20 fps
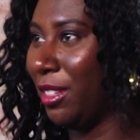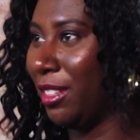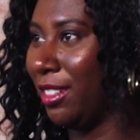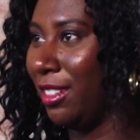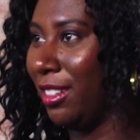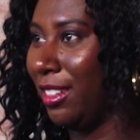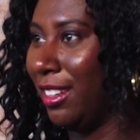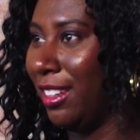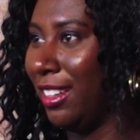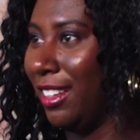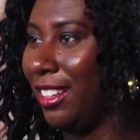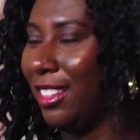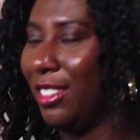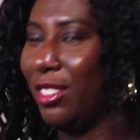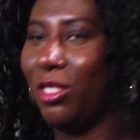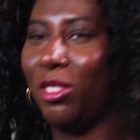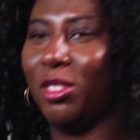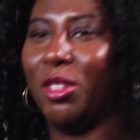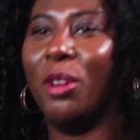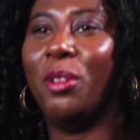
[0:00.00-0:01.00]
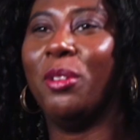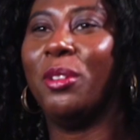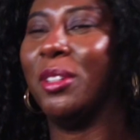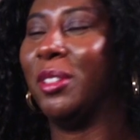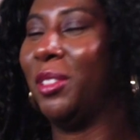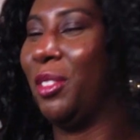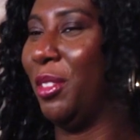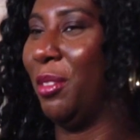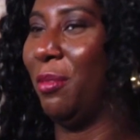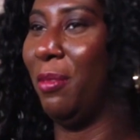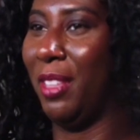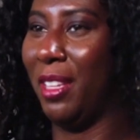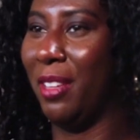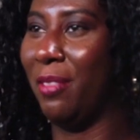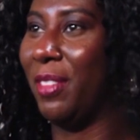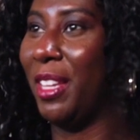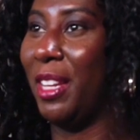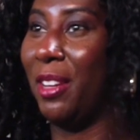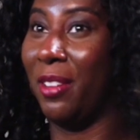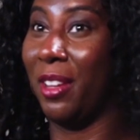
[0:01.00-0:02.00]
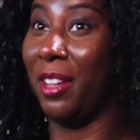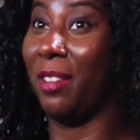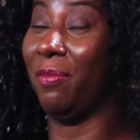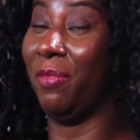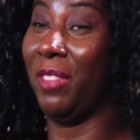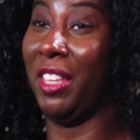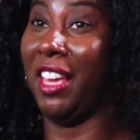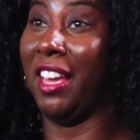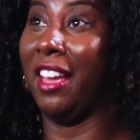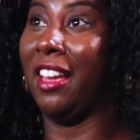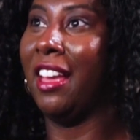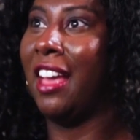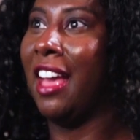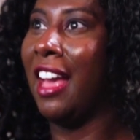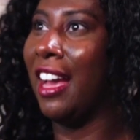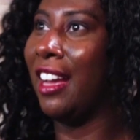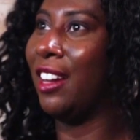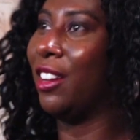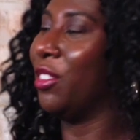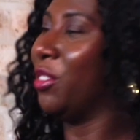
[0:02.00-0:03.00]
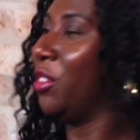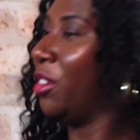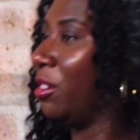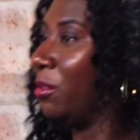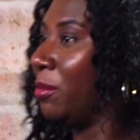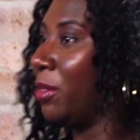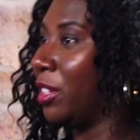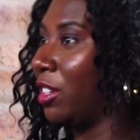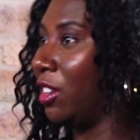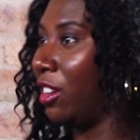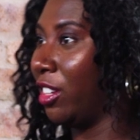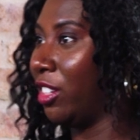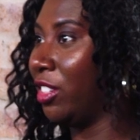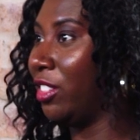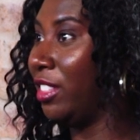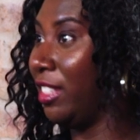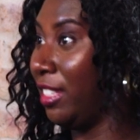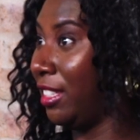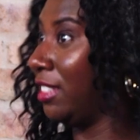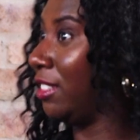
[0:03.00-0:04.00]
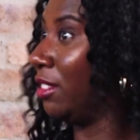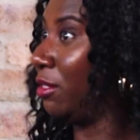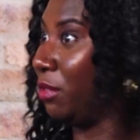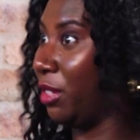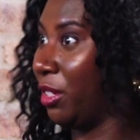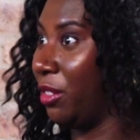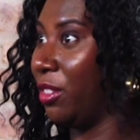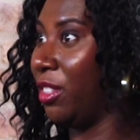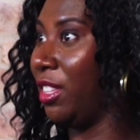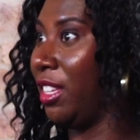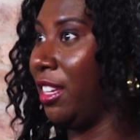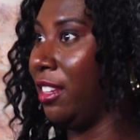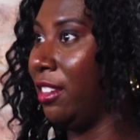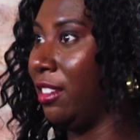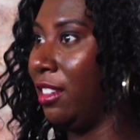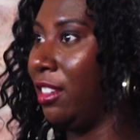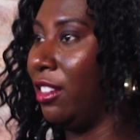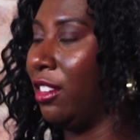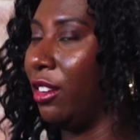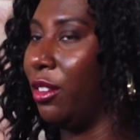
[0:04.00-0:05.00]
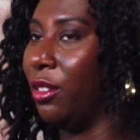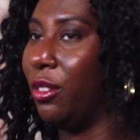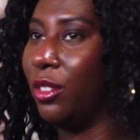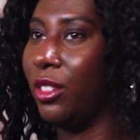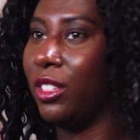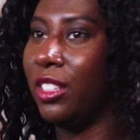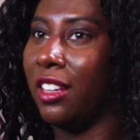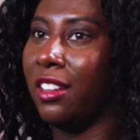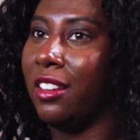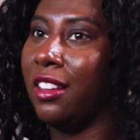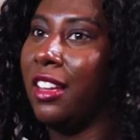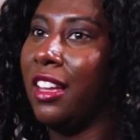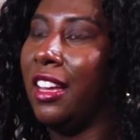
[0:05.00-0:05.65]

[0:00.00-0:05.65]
I can't remember. I'm sure it was just token. Could have been. Yeah. And I thought, oh my gosh, this is a real thing, you know, because I